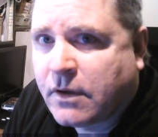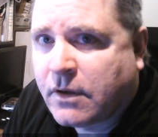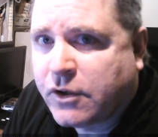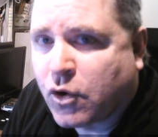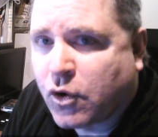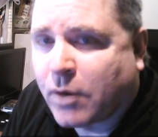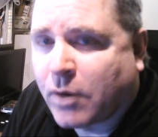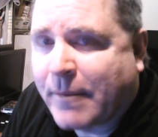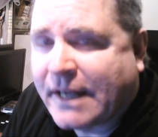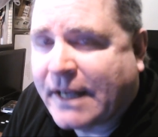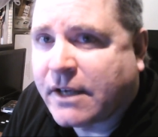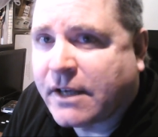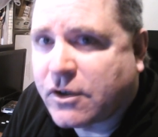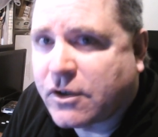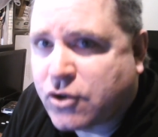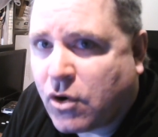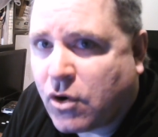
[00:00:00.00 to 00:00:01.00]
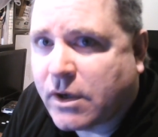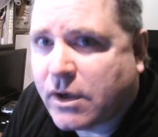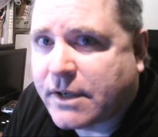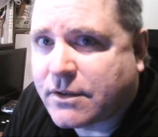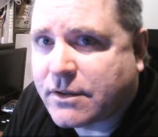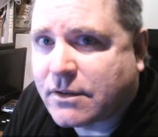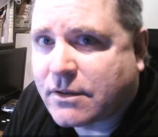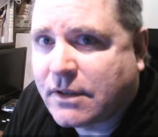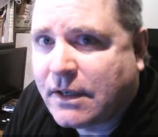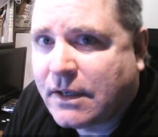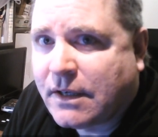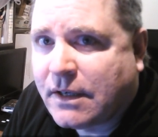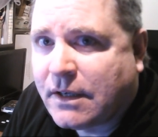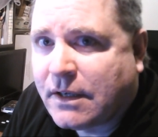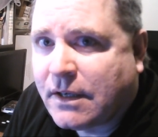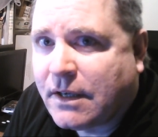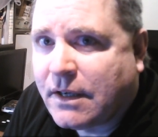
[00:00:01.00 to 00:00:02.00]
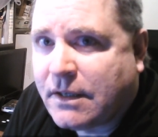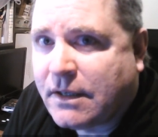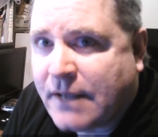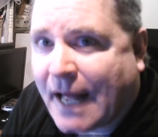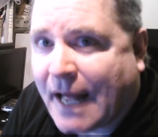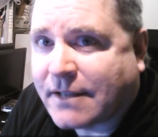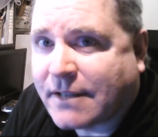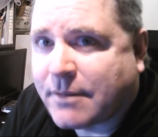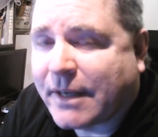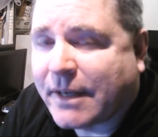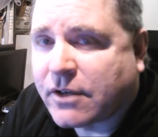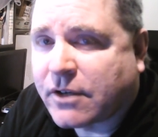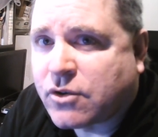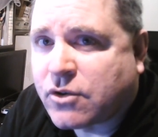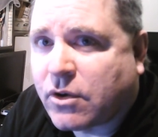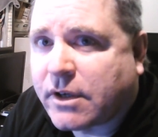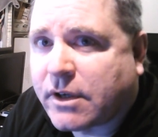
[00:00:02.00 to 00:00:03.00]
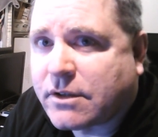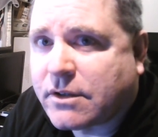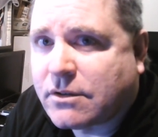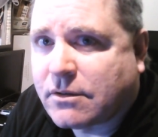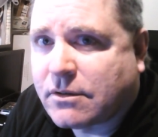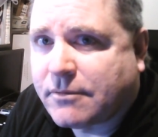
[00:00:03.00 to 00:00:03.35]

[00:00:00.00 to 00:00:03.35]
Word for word: You are making a choice not to make a choice.